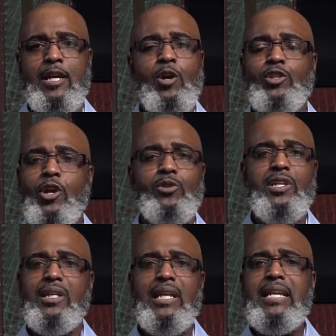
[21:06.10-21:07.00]
who shows
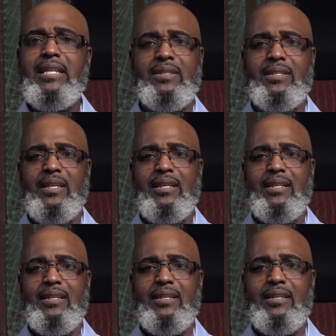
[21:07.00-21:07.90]
you leniency?
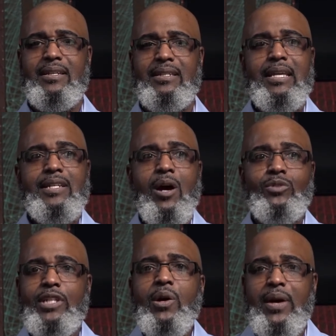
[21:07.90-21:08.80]
You
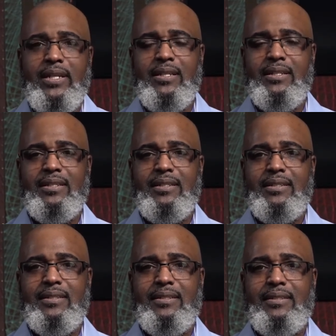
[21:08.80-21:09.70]
don't do it.
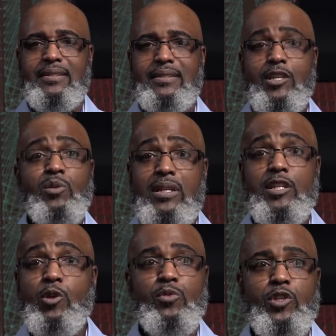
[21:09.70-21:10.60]

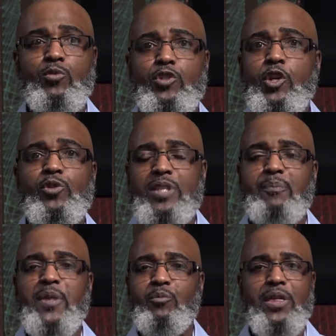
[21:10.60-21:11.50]
You do
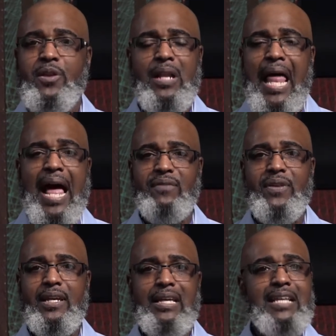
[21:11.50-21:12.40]
something with your life.
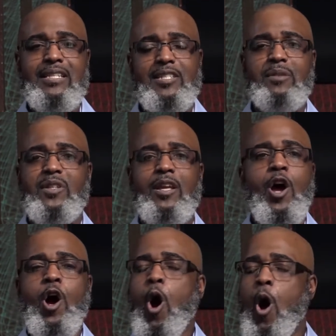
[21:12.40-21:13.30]
That's essentially
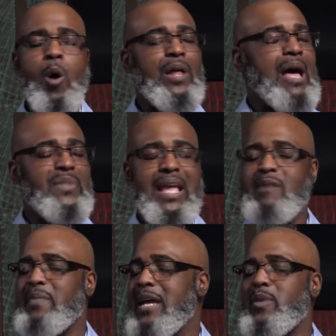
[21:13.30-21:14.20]
all. I mean, I
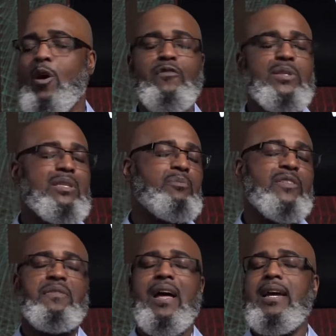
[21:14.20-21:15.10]
might be
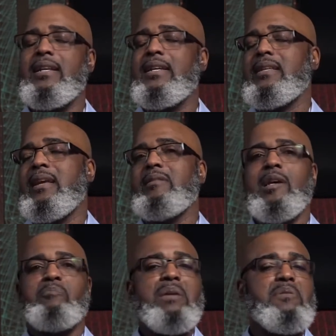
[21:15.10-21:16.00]
oversimplifying this, and
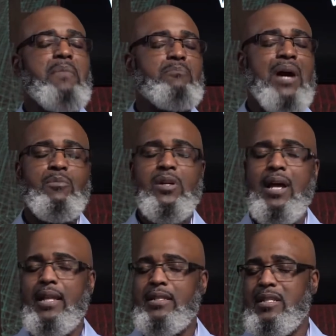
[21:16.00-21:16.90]
maybe my Bible
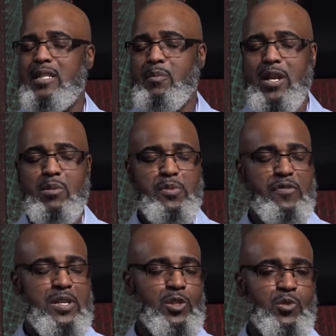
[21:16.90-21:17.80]
college and seminary
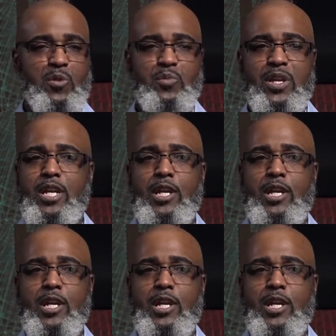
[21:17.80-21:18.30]
professors would be